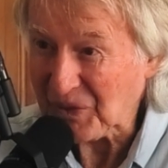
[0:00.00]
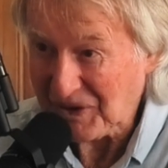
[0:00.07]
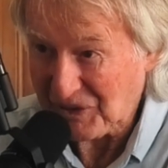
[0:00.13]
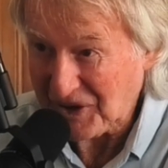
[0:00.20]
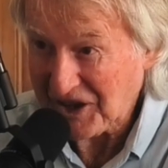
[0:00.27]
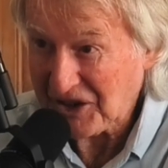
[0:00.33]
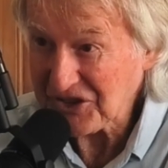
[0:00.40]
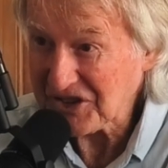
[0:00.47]

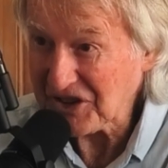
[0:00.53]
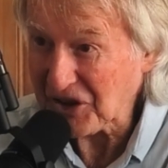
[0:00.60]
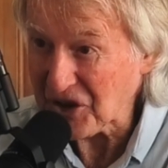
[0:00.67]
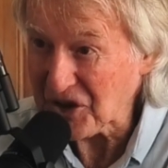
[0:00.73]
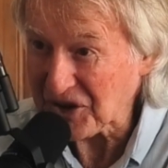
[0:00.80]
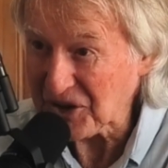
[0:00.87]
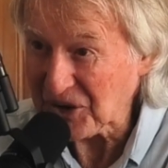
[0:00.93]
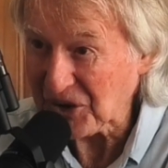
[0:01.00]
What else are you
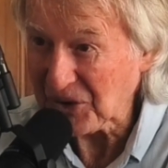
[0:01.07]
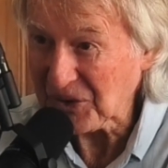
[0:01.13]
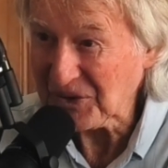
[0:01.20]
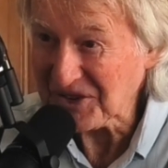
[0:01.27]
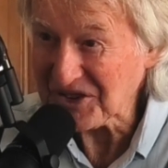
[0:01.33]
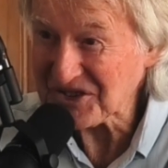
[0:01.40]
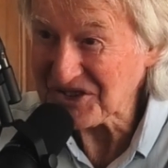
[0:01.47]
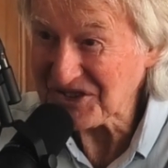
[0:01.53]
going to do?
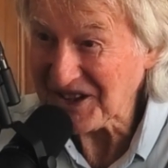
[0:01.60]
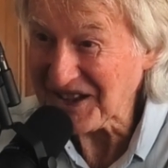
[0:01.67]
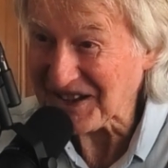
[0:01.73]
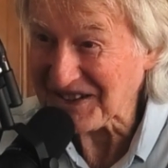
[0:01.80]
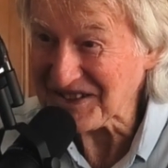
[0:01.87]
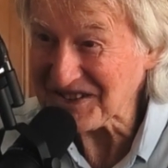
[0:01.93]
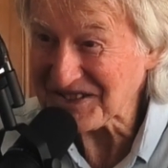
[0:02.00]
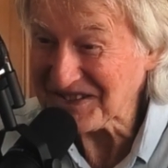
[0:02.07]
This is it.
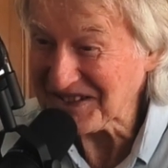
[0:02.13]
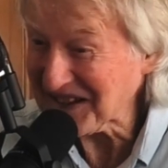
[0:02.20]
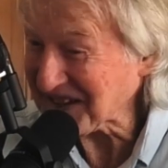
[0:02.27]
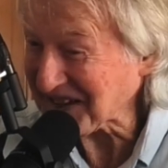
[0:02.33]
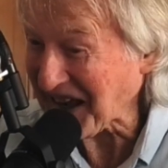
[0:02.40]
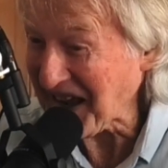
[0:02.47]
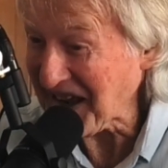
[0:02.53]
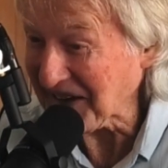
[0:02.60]
This is
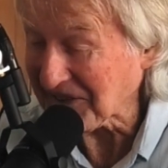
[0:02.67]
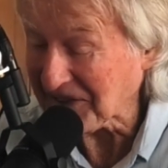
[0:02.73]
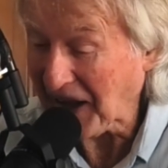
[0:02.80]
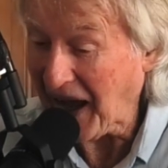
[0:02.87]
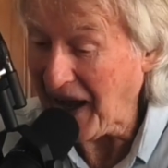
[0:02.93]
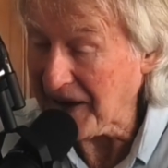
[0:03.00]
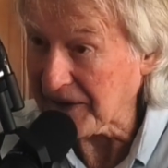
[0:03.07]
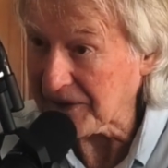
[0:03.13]
it. And
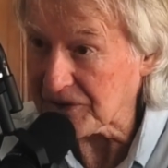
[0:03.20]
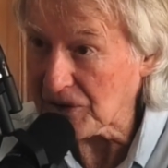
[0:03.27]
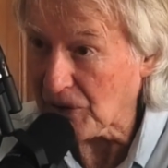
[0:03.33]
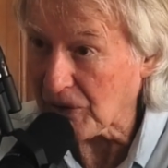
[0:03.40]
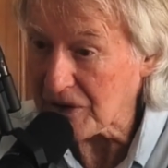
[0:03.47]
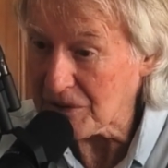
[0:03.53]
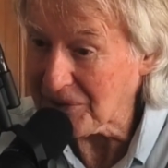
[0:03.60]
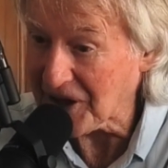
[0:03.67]
hey,
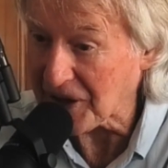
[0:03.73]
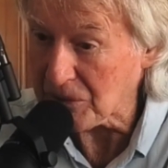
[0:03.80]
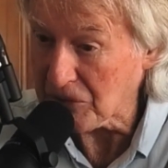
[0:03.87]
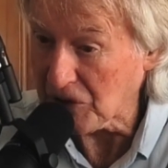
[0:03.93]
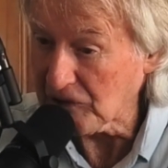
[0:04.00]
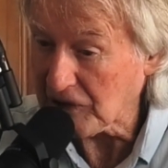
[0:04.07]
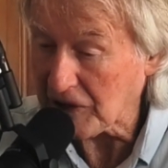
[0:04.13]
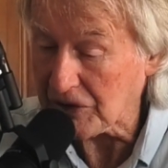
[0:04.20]
talk about a
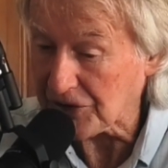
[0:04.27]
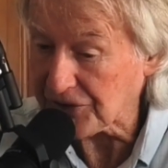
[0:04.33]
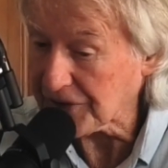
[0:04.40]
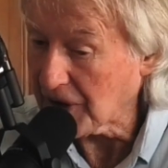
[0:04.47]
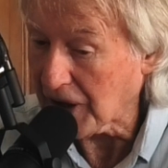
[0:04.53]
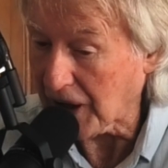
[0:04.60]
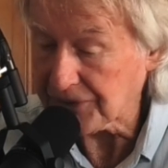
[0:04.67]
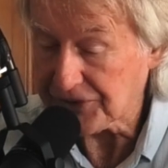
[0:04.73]
miracles.
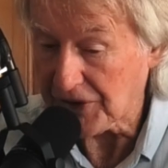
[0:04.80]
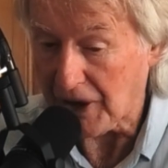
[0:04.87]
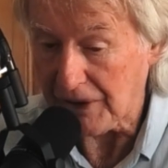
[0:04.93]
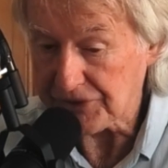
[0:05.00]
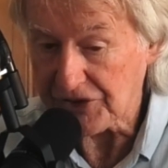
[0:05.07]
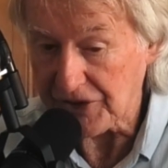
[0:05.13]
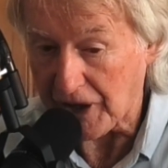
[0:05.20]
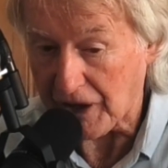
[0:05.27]
I've,
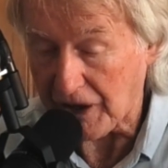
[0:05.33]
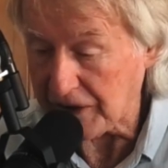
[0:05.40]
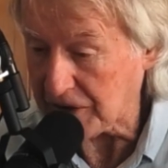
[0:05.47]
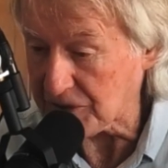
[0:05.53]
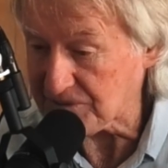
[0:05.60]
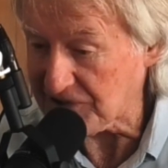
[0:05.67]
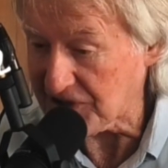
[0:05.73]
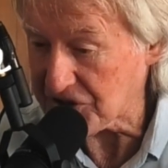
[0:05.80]
I've said I
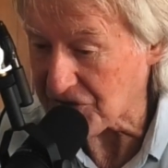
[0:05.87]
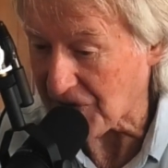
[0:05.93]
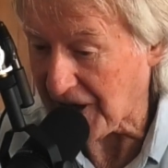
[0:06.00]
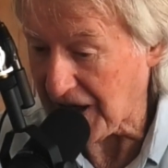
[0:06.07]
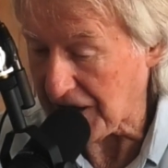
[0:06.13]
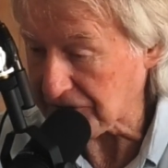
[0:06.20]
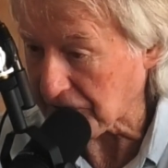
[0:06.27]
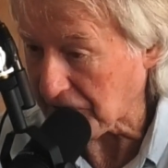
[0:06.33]
could preach for
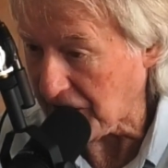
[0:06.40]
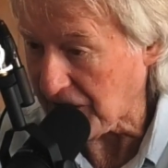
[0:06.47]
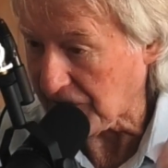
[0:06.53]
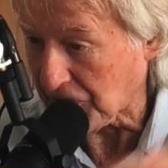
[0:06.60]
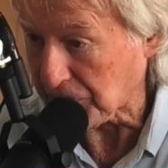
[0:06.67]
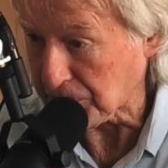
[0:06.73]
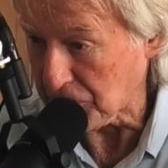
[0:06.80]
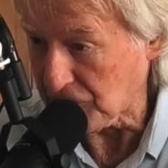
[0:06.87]
half an hour
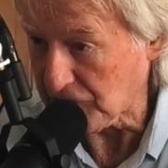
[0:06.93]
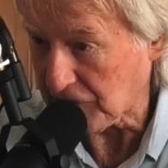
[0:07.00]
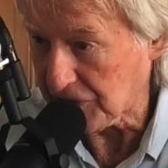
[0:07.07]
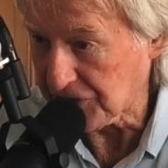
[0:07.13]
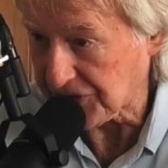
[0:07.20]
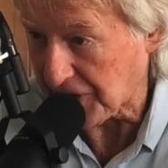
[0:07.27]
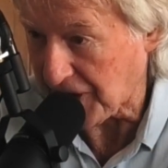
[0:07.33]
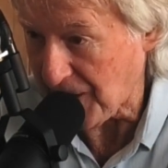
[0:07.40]
on
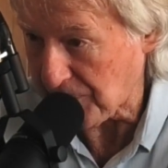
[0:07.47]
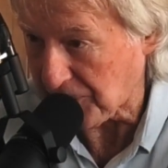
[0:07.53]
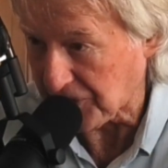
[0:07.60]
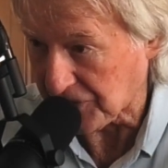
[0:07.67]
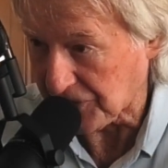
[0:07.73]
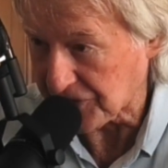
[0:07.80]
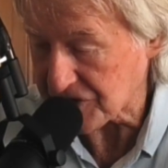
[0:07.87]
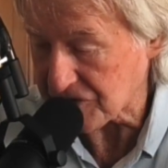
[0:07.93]
miracles that happened
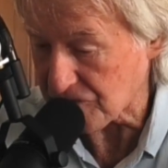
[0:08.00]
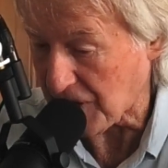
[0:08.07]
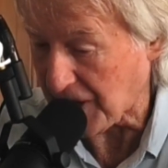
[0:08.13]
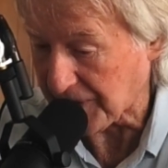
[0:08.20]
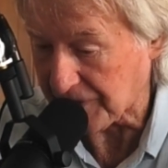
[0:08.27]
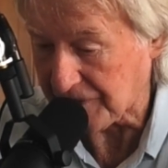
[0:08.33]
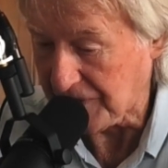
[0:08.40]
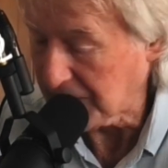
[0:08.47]
on this
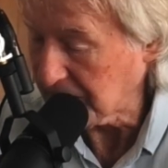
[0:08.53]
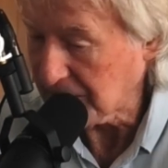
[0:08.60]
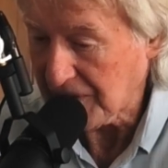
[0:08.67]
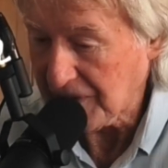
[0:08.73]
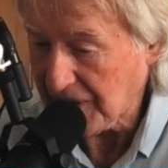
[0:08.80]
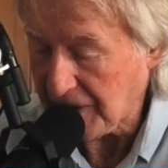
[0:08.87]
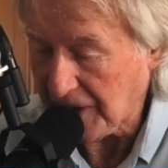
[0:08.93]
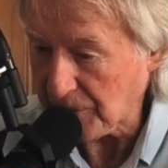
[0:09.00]
run.
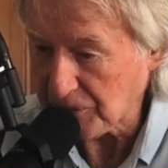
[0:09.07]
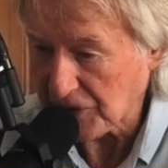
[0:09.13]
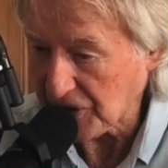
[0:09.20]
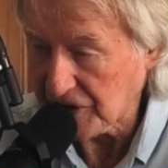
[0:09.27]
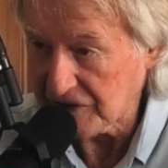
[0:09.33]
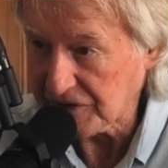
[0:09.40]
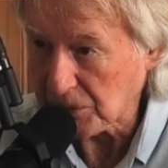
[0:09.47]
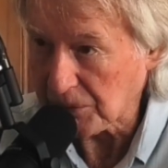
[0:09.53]

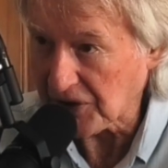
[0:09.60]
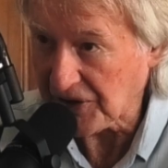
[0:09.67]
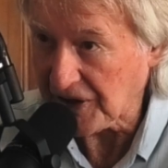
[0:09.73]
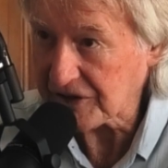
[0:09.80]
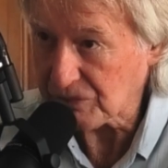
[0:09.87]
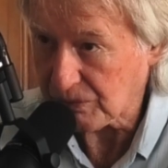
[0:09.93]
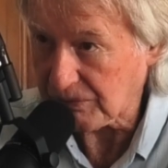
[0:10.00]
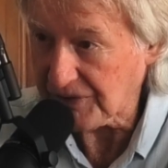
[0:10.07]
Unbelievable.
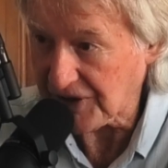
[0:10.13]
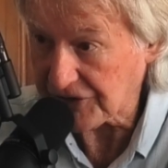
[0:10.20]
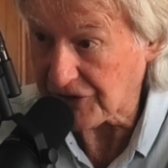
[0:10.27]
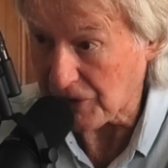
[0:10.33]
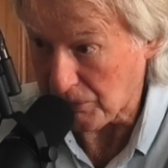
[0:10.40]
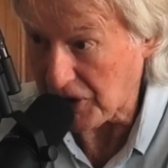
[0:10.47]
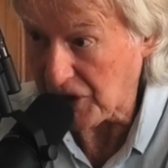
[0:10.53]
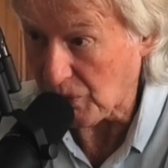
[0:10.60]
That's that's
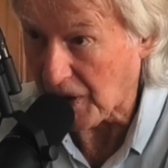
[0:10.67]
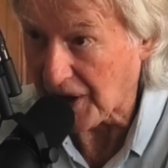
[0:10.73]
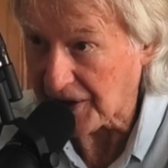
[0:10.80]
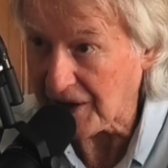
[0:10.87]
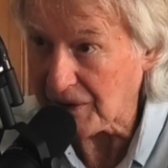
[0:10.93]
the big one.